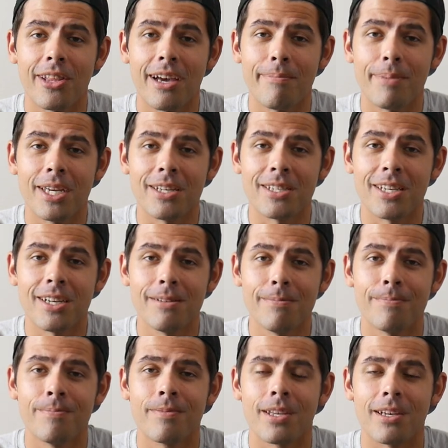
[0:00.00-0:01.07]
that being said,
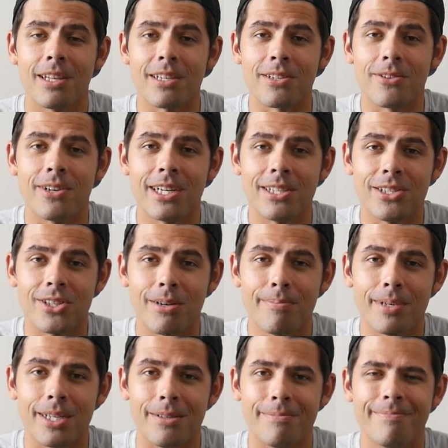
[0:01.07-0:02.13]
let's go ahead and
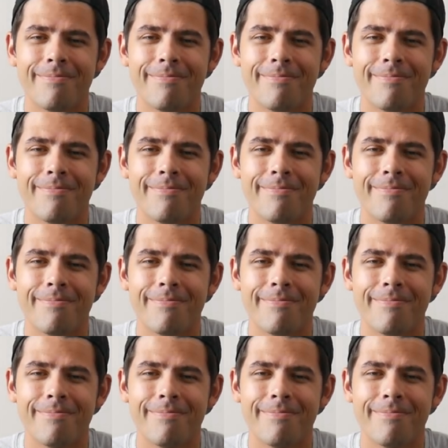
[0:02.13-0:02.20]
jump in.